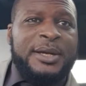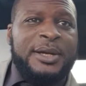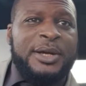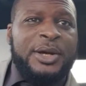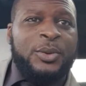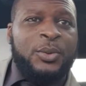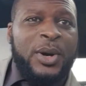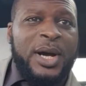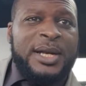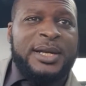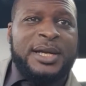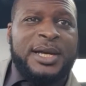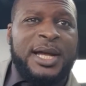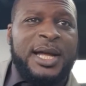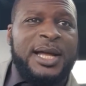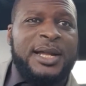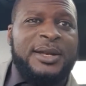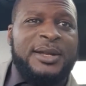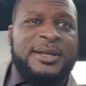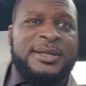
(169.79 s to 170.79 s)
Juan
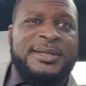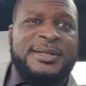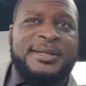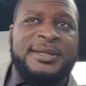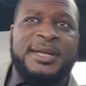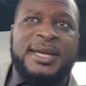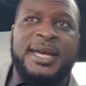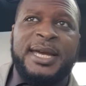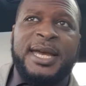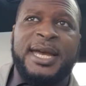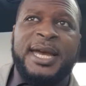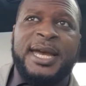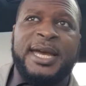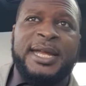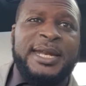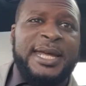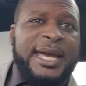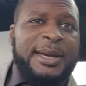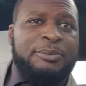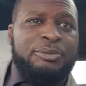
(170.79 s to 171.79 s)
Carlos
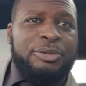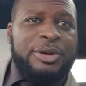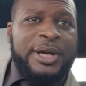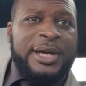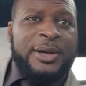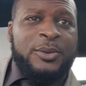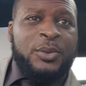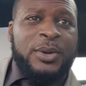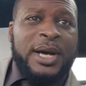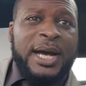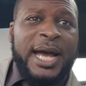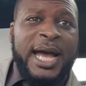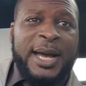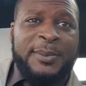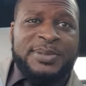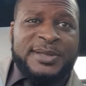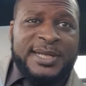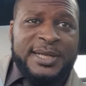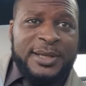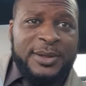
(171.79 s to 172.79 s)
and Emery were
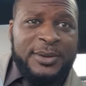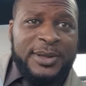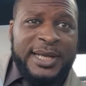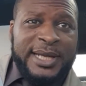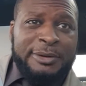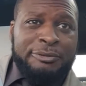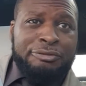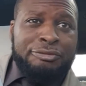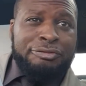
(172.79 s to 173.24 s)
absolutely